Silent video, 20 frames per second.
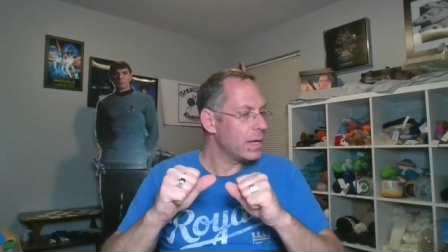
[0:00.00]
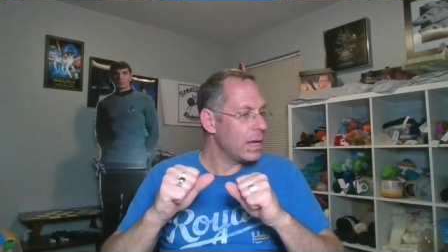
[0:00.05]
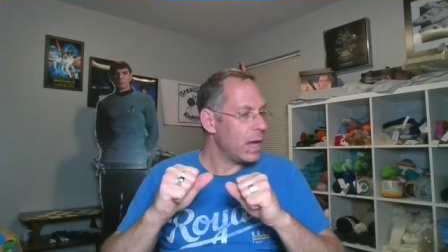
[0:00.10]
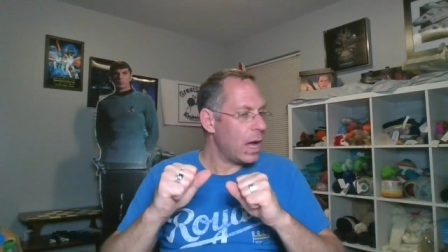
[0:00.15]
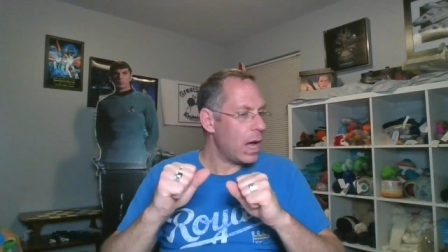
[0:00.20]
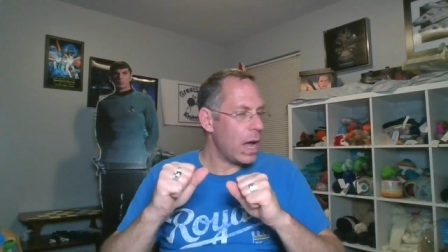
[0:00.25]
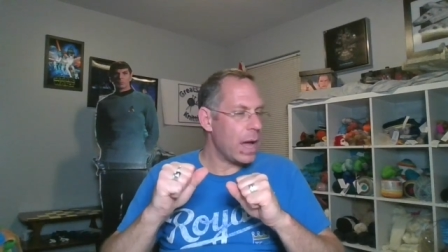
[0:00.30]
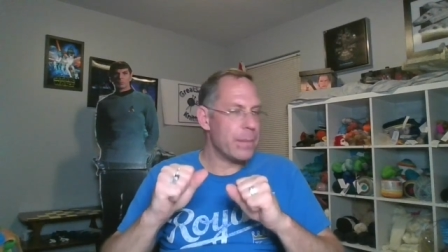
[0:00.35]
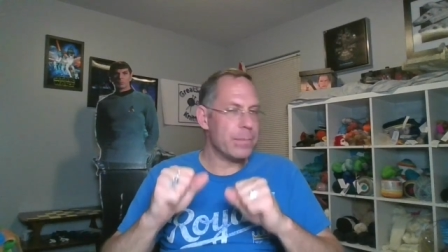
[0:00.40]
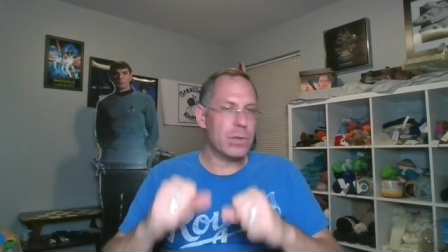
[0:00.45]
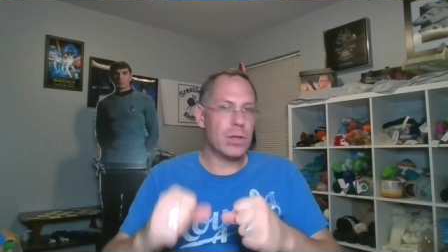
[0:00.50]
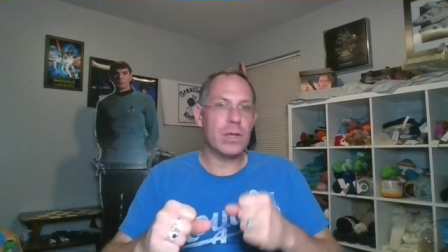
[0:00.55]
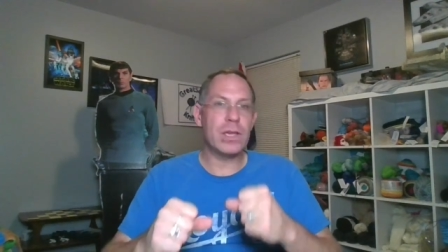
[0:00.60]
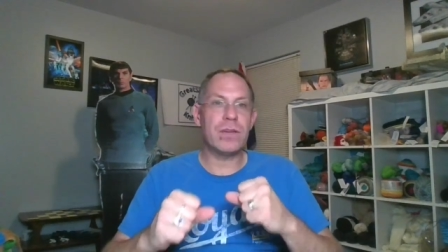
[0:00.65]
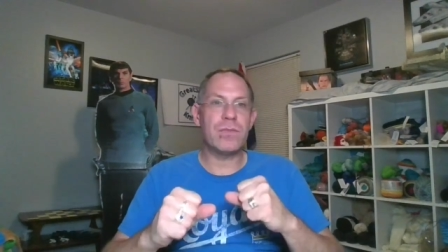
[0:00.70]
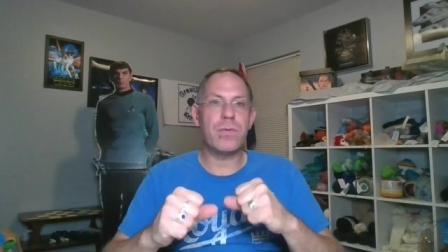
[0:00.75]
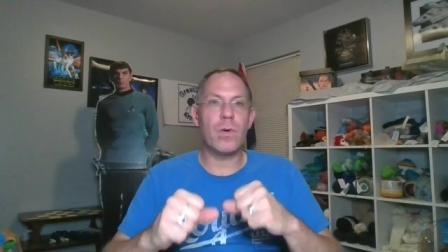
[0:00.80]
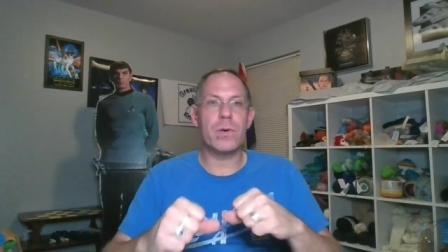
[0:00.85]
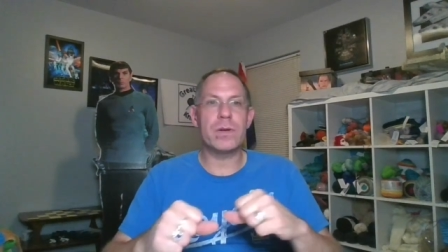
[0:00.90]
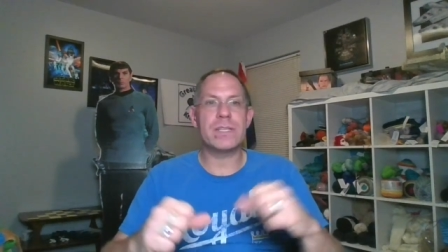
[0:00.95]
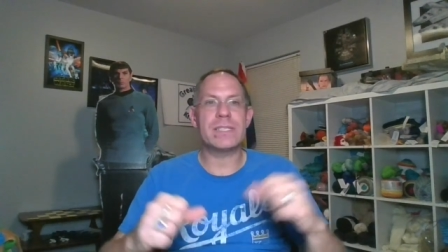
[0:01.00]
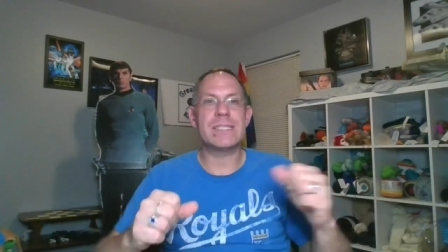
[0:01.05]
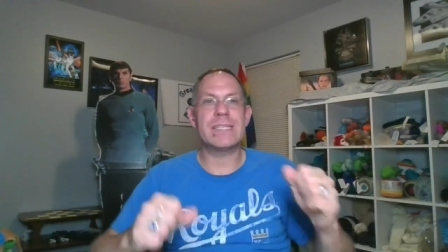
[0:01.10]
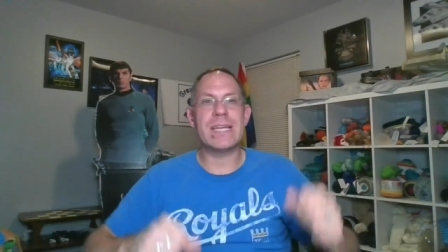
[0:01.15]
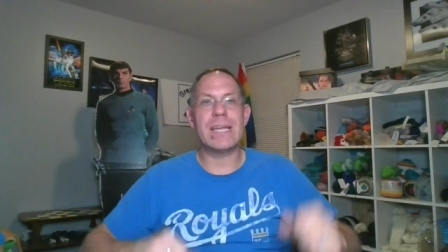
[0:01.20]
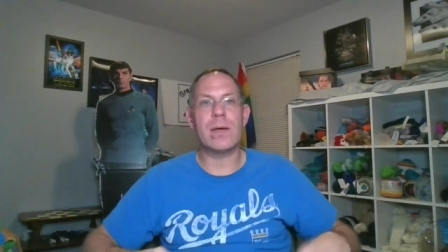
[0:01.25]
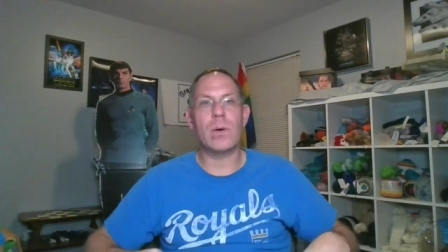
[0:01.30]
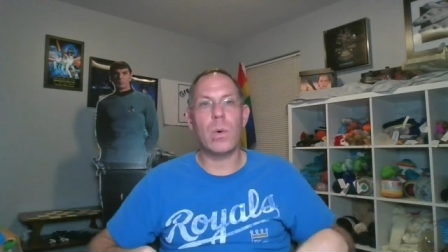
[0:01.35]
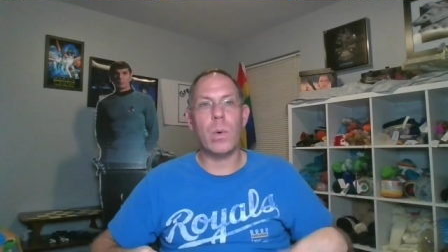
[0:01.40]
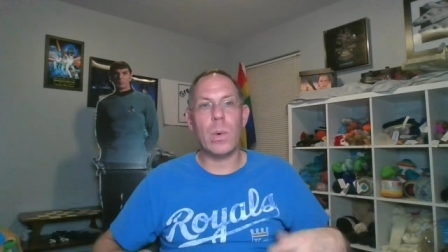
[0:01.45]
I'm looking forward to
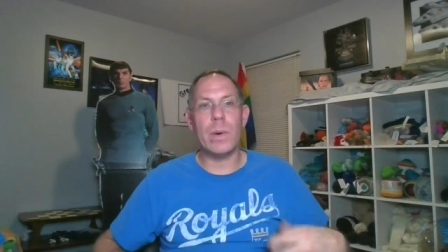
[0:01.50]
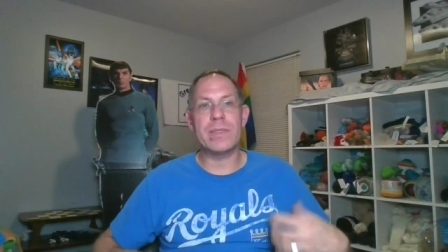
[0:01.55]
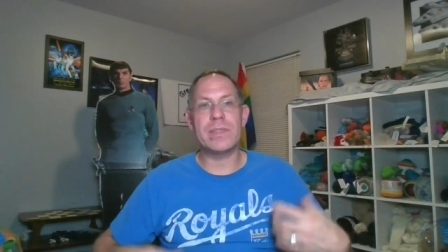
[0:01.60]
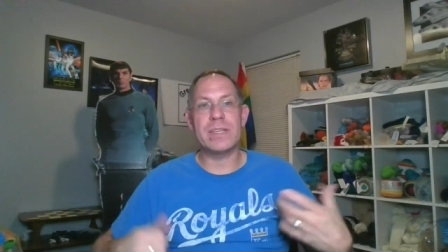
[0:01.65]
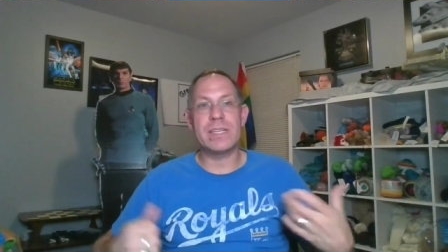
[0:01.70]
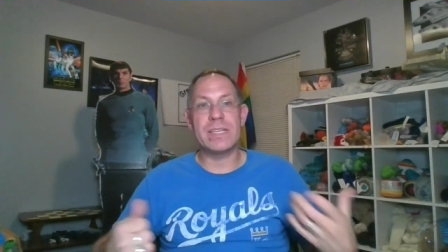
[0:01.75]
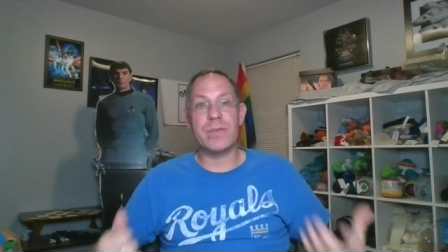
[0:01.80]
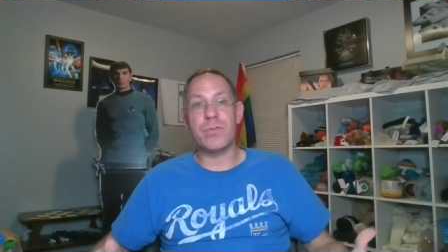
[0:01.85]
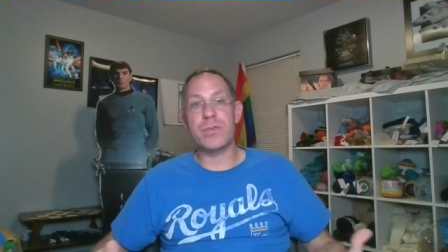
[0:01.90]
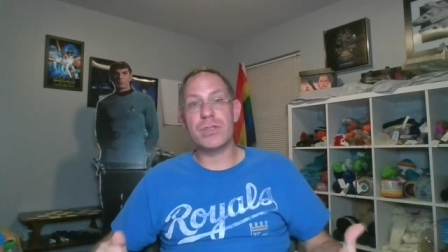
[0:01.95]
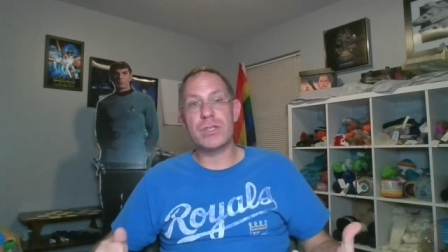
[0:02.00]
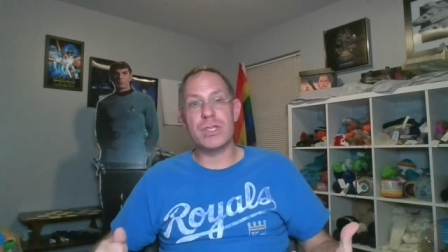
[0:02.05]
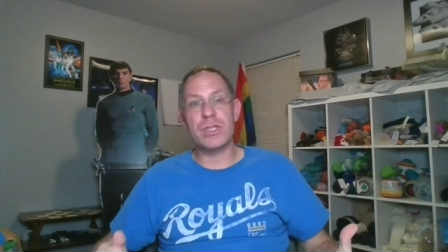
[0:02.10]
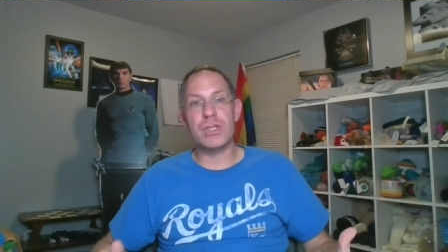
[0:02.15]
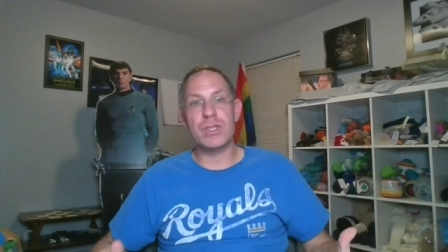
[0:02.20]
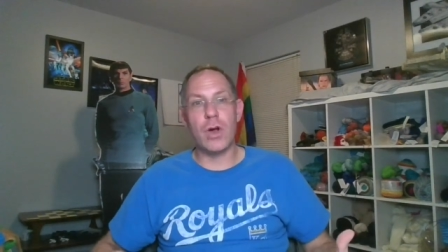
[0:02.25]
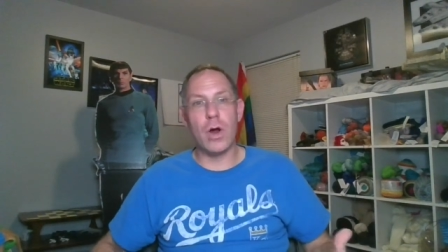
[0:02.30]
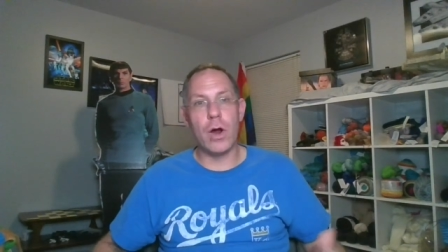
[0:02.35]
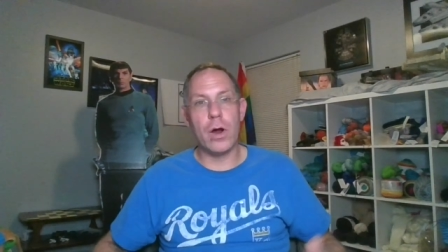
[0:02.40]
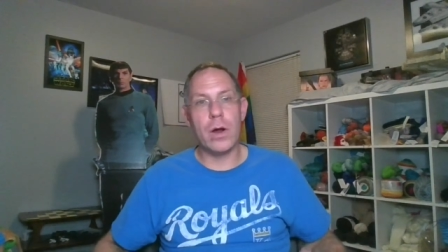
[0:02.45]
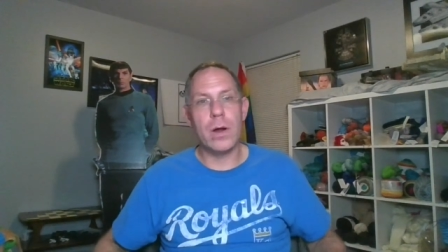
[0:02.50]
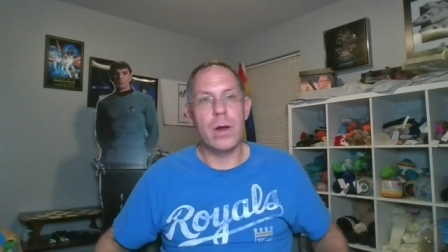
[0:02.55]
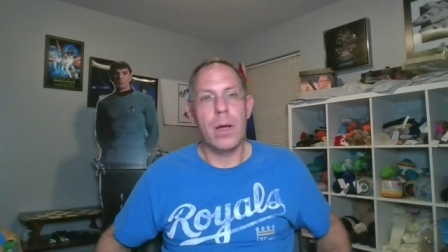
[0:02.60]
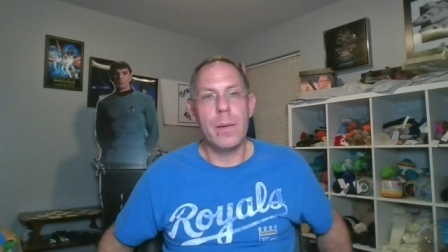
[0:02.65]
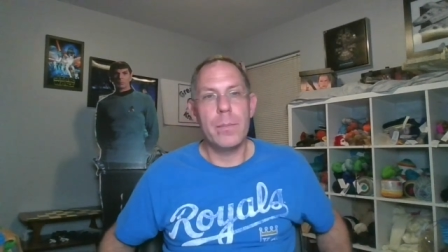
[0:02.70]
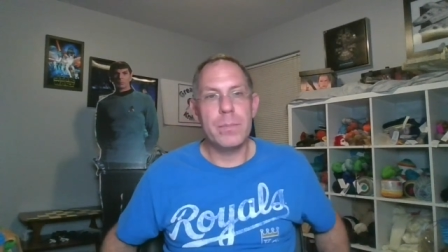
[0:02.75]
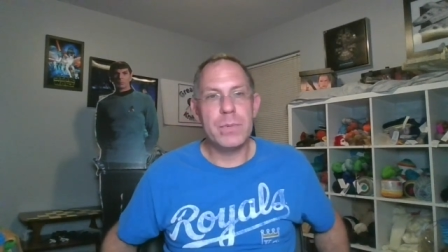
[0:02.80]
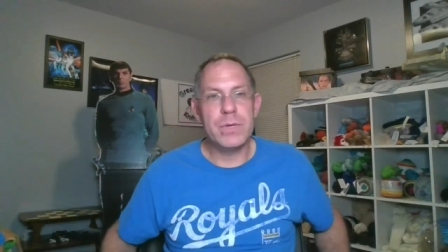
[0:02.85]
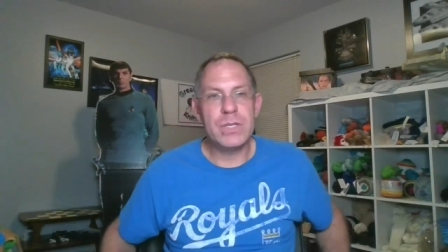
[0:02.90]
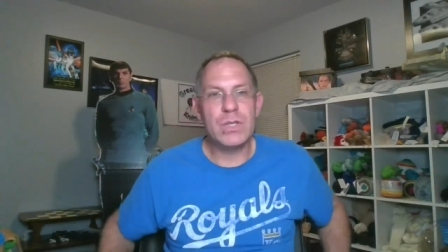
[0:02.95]
seeing what the differences are
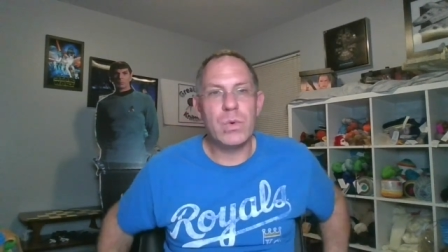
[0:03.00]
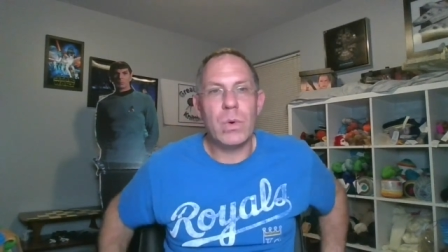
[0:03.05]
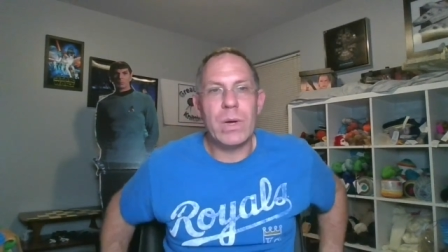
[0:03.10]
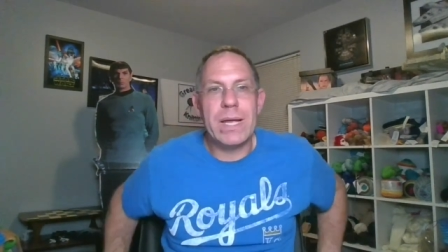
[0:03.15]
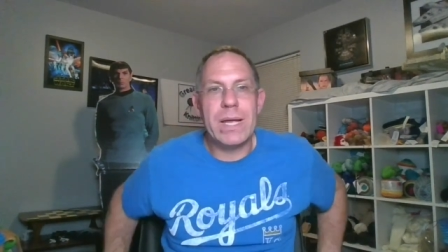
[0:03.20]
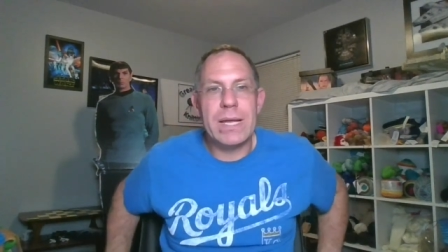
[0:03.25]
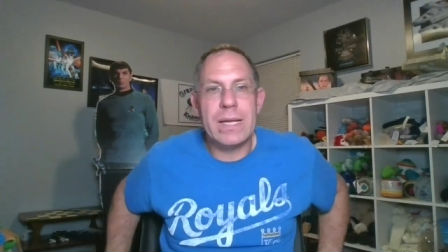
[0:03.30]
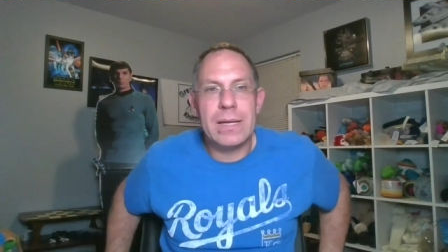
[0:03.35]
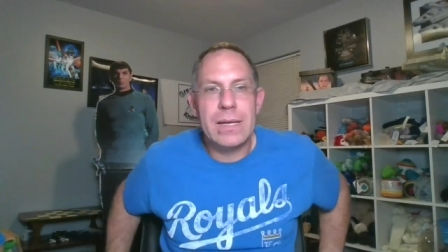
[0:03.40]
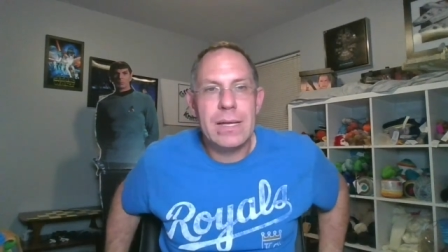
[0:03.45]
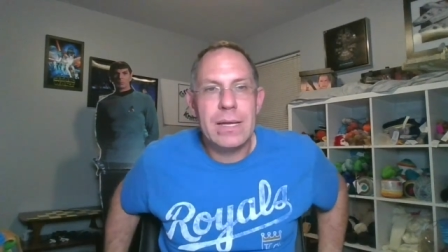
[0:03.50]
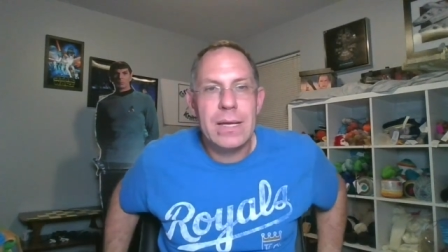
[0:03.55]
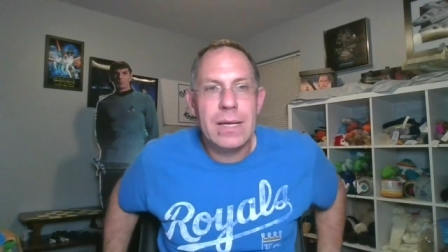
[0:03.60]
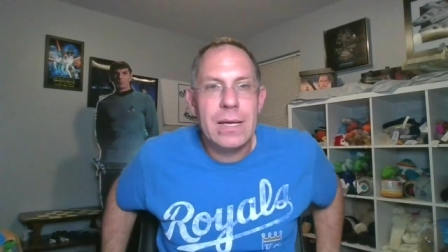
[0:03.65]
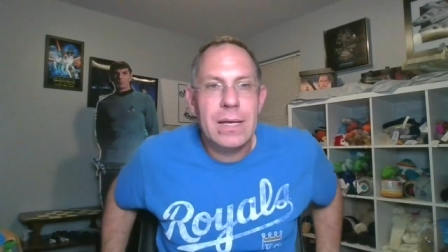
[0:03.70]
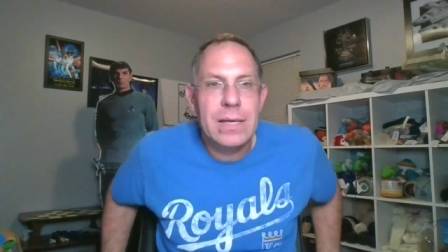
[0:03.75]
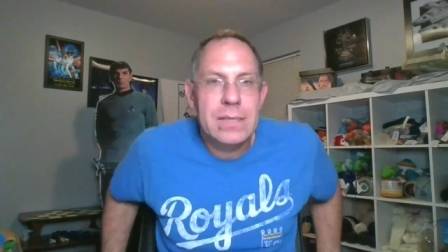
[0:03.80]
between